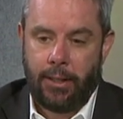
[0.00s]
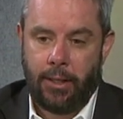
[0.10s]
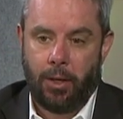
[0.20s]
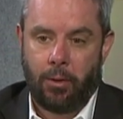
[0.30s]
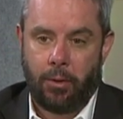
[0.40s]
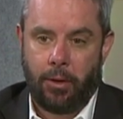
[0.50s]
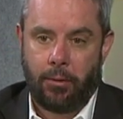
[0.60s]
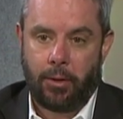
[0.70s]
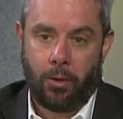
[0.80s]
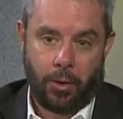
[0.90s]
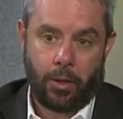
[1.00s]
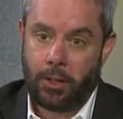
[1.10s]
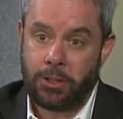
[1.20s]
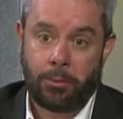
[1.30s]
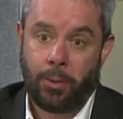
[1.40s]
according to our
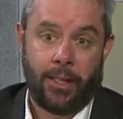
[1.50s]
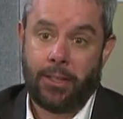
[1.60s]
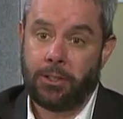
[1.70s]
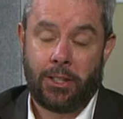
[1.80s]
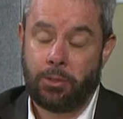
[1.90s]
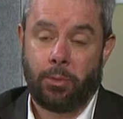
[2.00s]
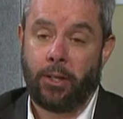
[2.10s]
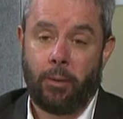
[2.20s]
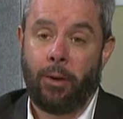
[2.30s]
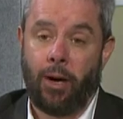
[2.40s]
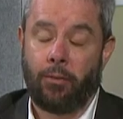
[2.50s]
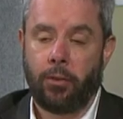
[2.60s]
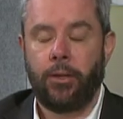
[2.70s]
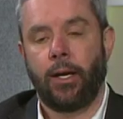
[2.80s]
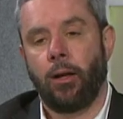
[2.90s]
lessons plans, is really a
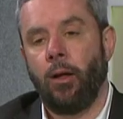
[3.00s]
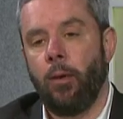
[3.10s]
powerful thing.